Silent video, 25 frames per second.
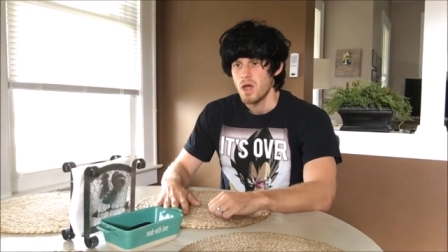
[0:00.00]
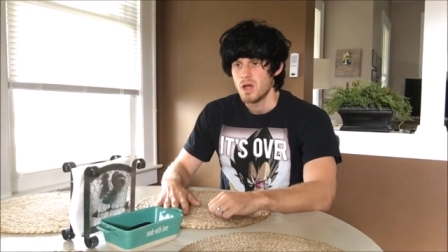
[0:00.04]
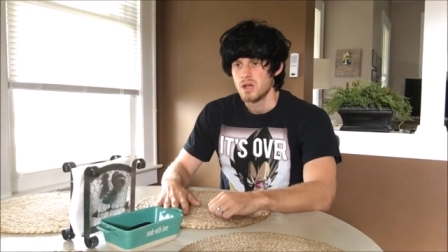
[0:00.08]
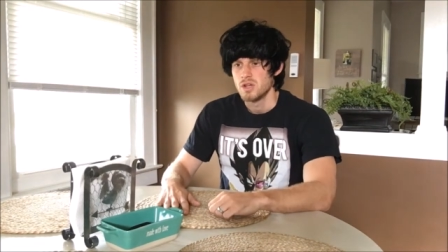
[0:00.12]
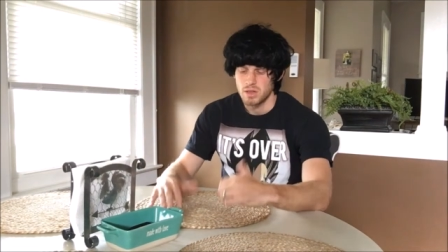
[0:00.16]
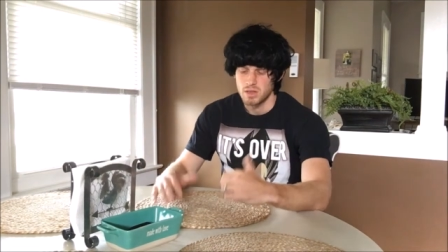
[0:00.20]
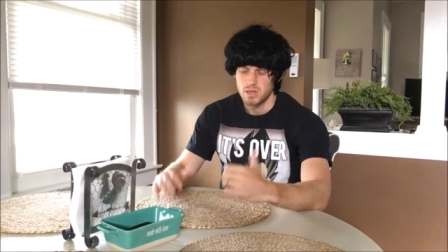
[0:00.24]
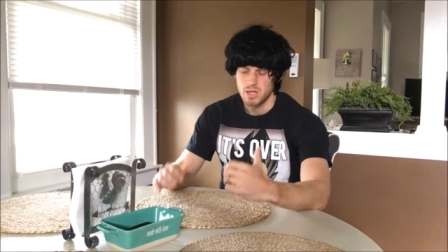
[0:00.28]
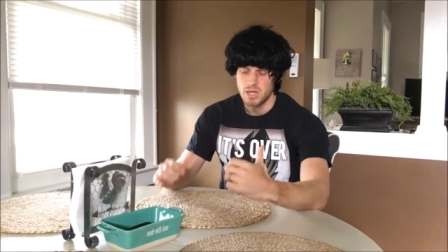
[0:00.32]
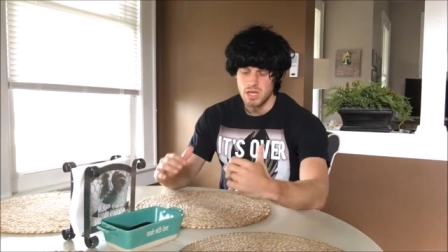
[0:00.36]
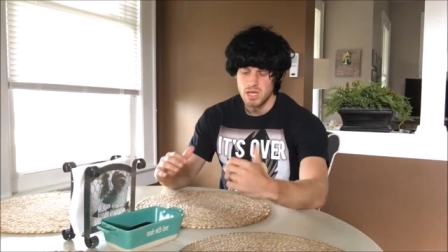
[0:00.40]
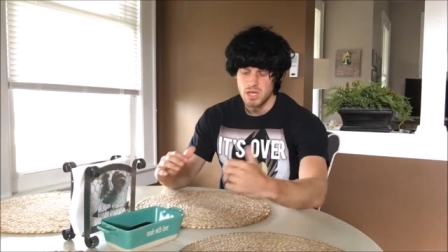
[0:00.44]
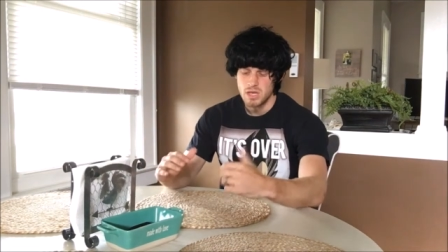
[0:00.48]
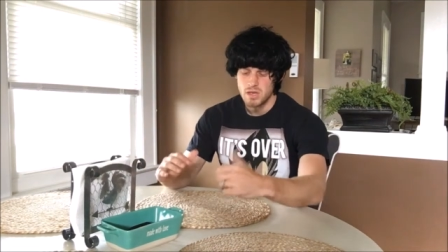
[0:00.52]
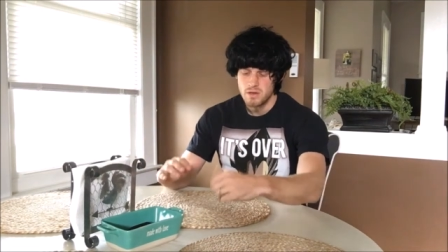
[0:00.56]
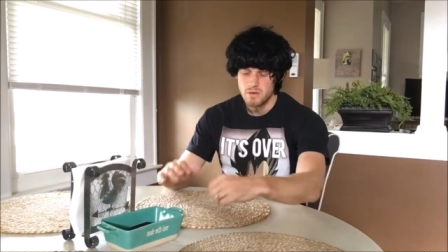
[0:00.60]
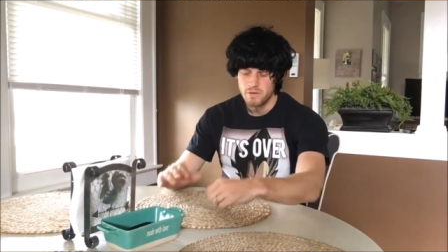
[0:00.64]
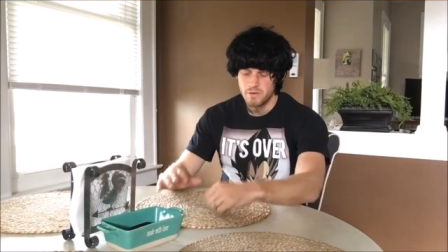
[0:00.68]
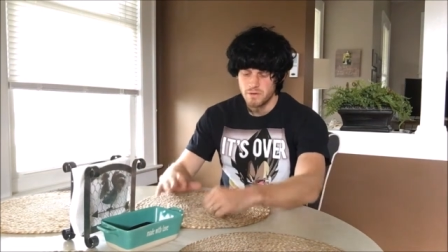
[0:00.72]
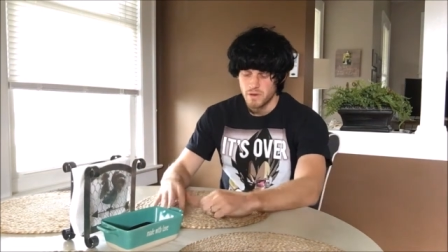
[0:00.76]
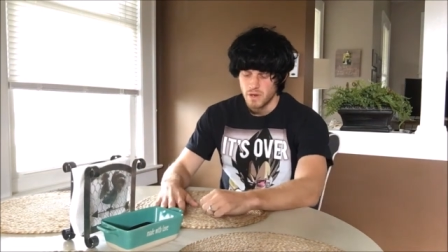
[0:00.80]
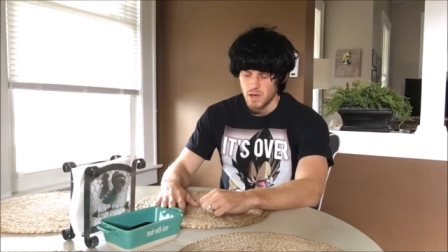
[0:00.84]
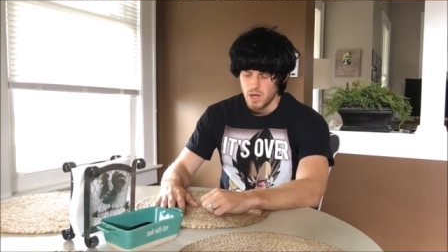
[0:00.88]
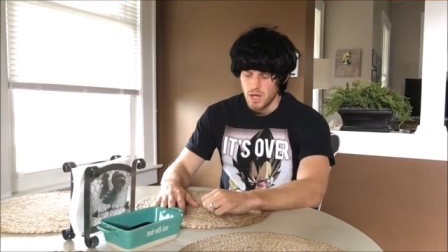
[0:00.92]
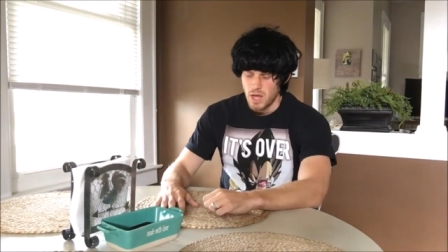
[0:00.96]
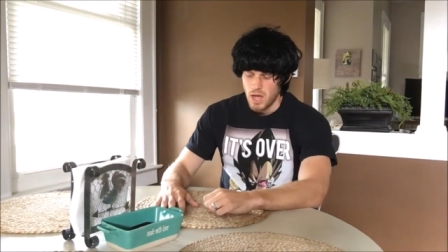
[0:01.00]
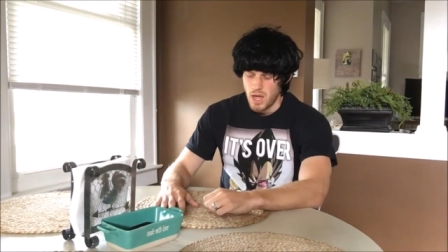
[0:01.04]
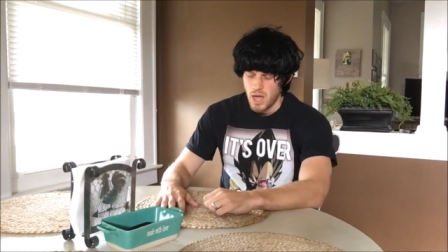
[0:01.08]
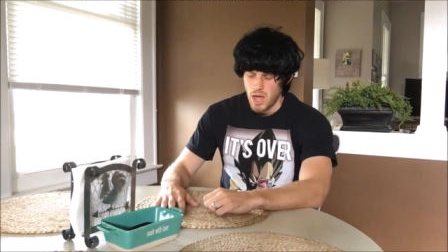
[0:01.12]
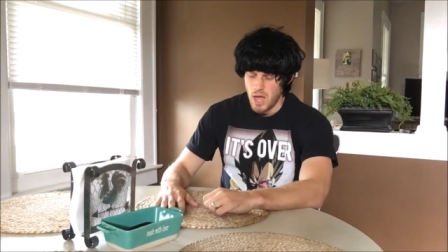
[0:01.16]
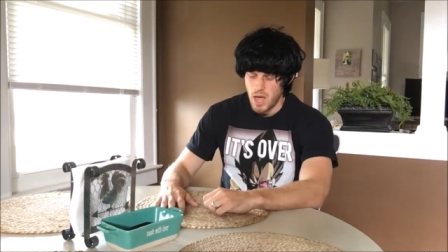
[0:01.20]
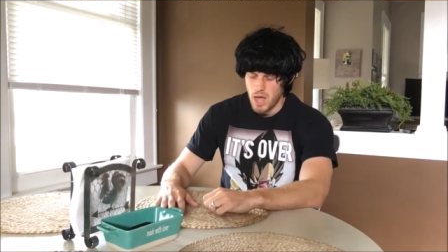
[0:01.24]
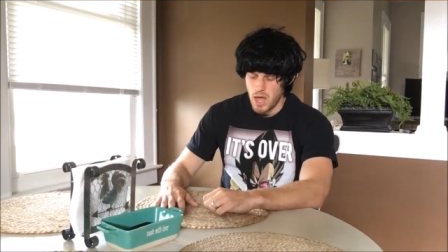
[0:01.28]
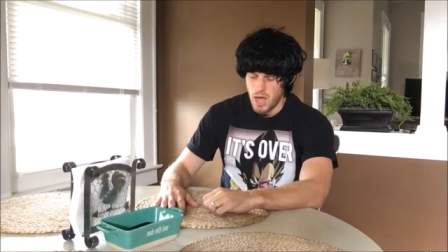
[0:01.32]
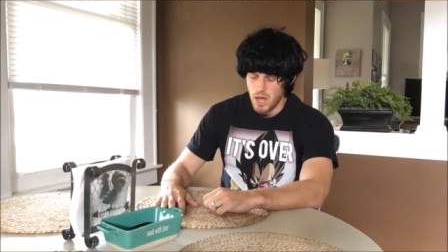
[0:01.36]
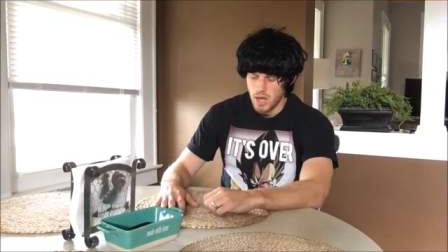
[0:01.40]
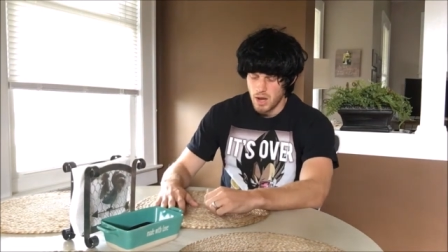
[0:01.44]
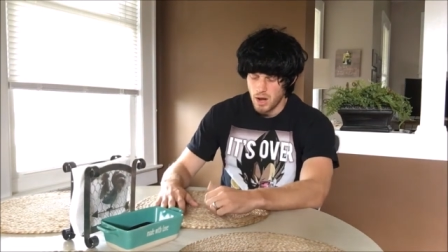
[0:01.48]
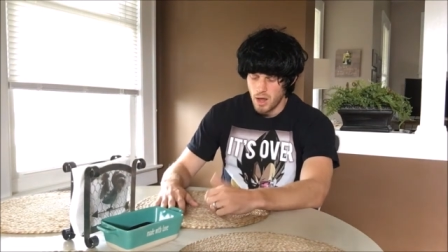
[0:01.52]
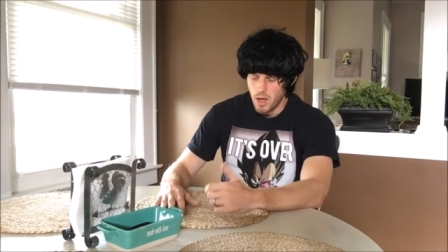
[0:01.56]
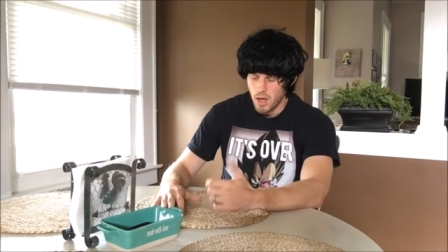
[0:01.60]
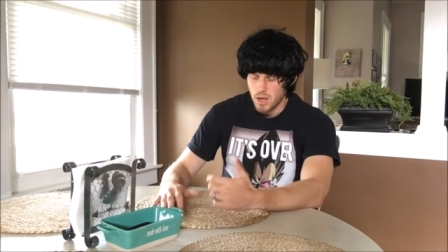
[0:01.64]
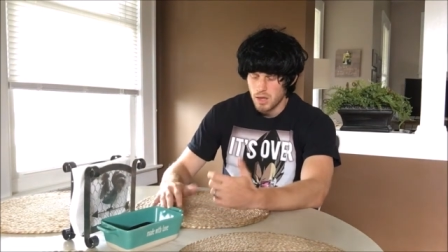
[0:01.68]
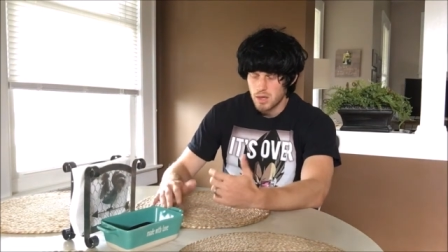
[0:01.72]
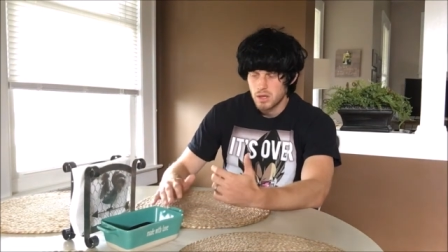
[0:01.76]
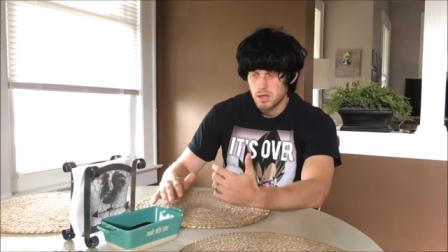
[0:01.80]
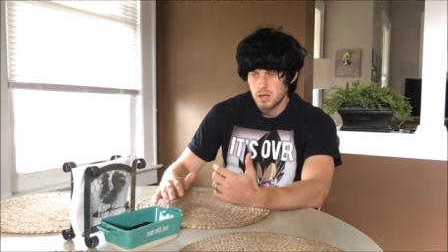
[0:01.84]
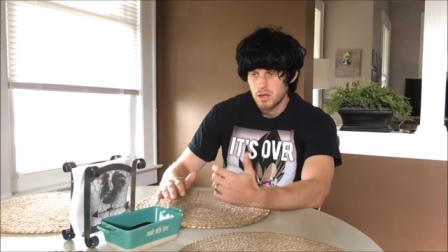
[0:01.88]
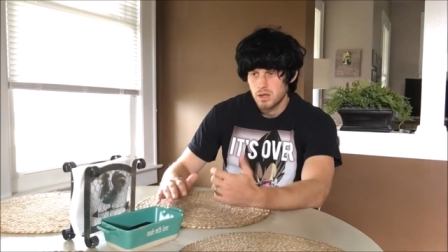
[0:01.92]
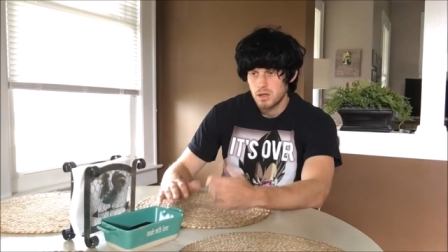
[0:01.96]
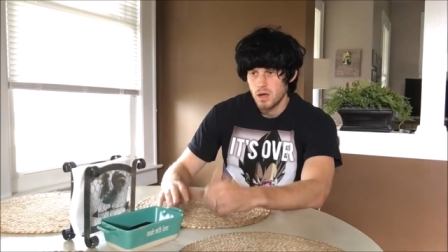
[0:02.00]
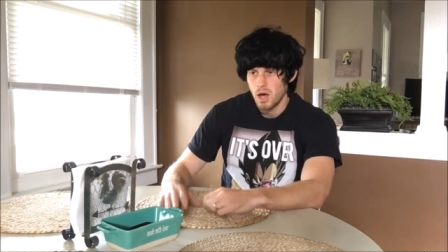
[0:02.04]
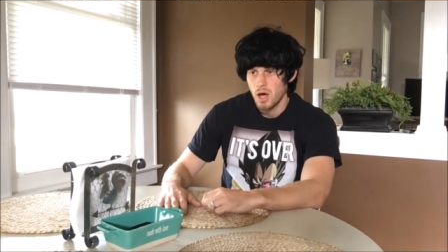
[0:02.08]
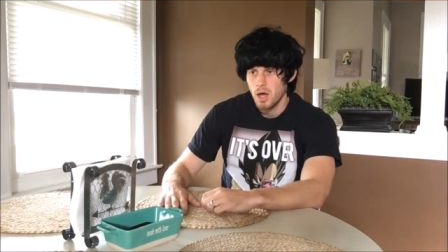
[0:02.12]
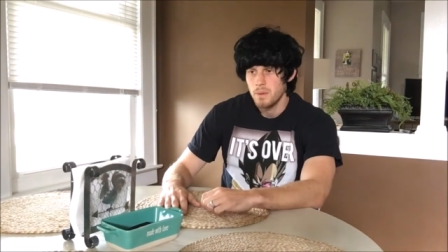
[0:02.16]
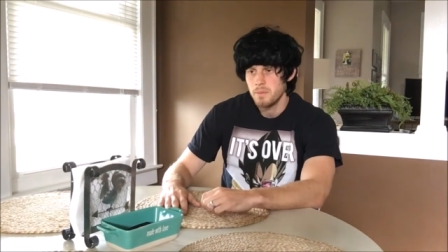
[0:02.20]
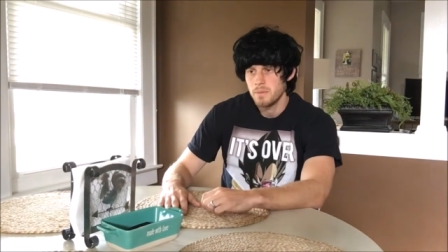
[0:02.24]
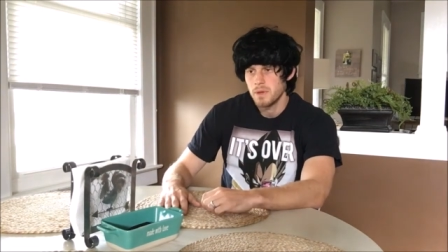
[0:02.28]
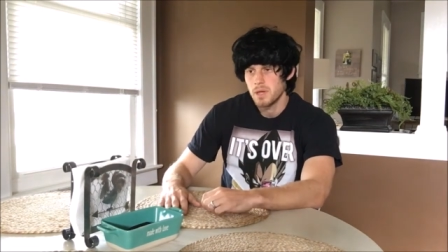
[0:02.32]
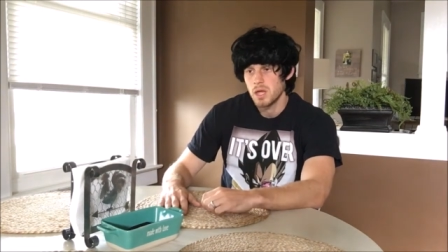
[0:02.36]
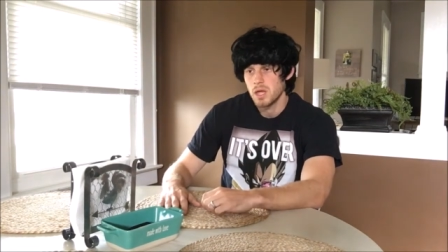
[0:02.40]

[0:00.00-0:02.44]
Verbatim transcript: I leave, and I come